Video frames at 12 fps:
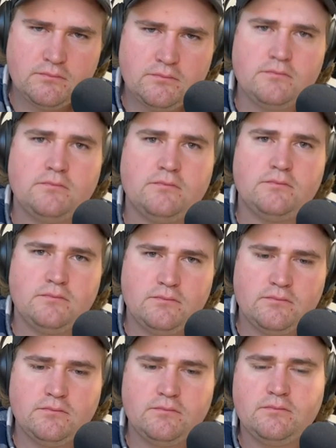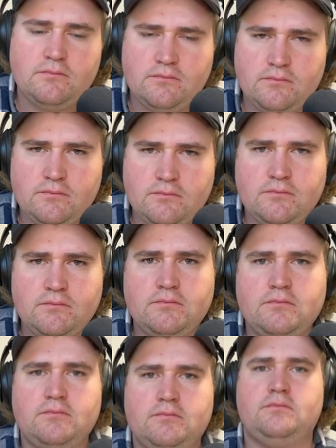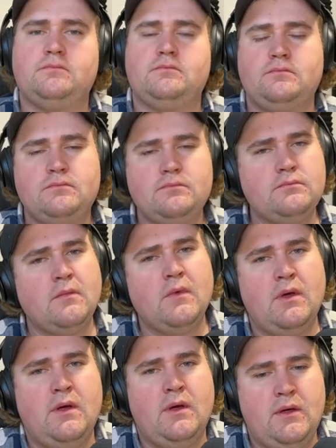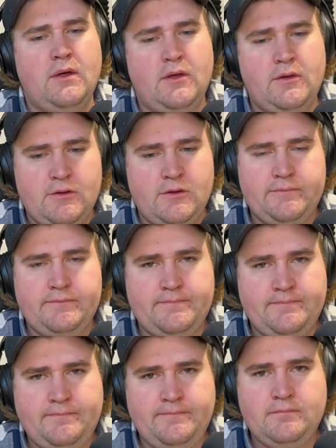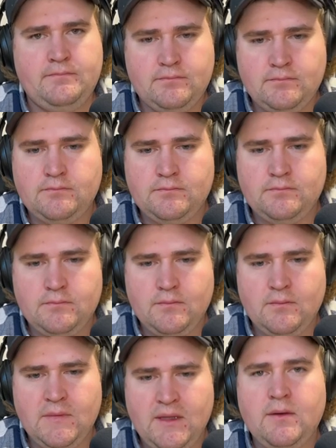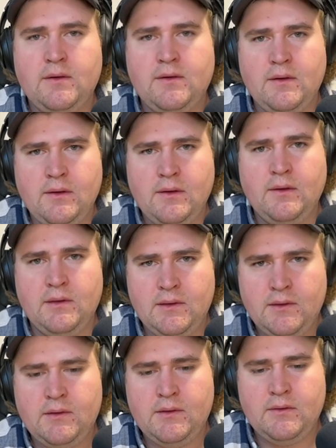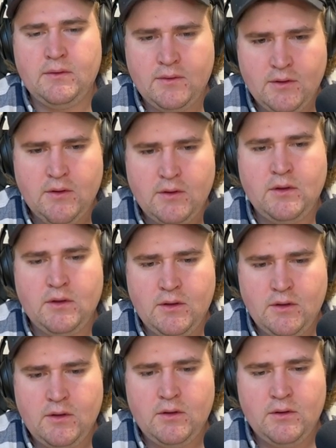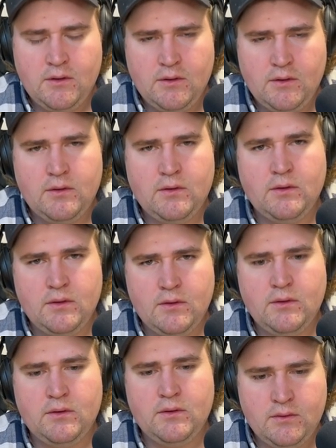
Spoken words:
The person shown says nothing.